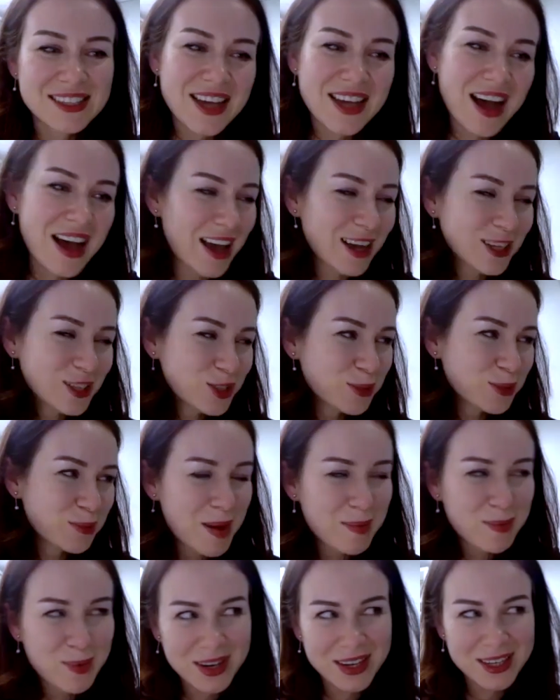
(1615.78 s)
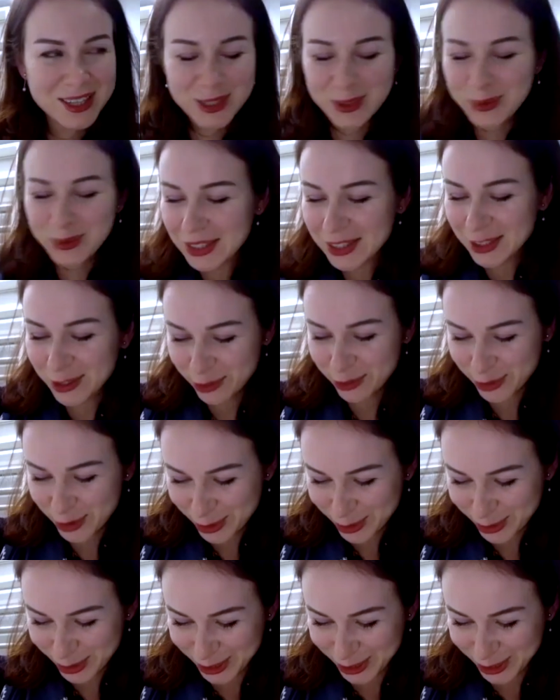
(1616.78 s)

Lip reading: I had to memorize quite a few.